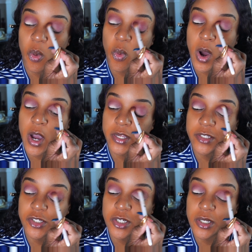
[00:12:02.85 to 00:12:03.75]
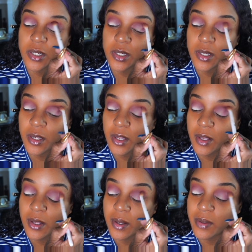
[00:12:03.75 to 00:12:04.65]
Watch.
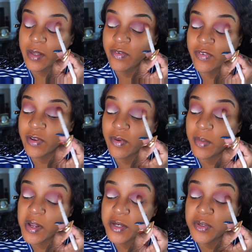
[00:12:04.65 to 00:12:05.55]
But even if I'm not